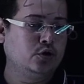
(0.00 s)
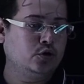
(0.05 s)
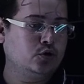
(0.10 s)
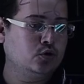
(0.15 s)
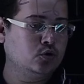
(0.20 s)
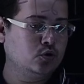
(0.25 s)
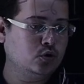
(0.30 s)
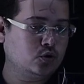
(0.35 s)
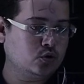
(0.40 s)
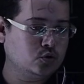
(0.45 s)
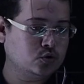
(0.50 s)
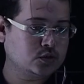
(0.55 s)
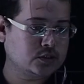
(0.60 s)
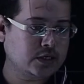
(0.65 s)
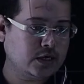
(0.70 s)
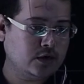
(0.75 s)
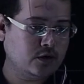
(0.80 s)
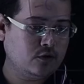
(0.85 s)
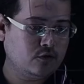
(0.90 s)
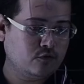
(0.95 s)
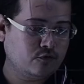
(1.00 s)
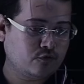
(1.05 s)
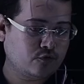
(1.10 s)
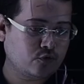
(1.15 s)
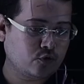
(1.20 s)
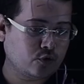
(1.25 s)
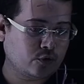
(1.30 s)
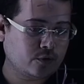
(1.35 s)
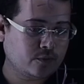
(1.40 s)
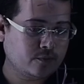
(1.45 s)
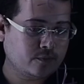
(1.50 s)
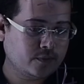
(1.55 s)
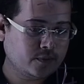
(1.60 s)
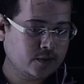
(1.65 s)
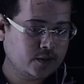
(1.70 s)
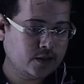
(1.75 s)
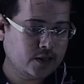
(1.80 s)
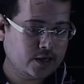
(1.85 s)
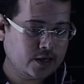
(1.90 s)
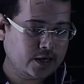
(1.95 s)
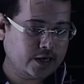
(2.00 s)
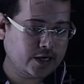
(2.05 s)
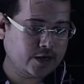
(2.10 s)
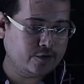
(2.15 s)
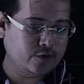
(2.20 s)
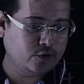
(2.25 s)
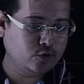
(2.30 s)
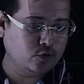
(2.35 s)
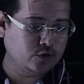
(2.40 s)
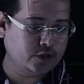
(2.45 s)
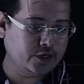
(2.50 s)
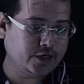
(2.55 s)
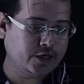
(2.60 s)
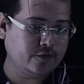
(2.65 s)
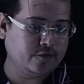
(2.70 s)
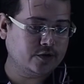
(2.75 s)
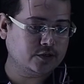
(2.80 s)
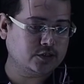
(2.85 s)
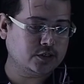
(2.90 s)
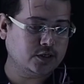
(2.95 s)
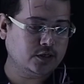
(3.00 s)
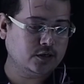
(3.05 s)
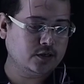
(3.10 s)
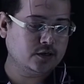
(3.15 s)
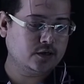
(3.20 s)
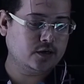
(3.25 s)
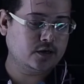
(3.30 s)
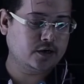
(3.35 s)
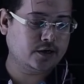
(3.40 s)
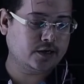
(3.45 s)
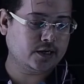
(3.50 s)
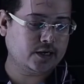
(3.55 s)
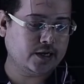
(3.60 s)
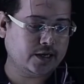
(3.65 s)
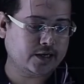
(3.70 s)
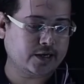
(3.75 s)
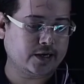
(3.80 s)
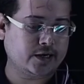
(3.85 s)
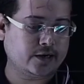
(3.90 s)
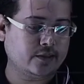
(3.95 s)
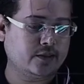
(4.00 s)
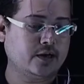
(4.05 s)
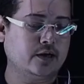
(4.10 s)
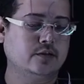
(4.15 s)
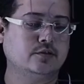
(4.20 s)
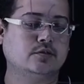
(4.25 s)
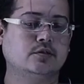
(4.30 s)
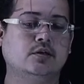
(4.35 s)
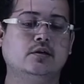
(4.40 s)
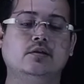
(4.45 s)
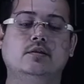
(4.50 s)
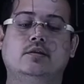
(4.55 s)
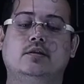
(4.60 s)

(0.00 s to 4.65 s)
2 2s are 4, and I will do the division until I get the answer,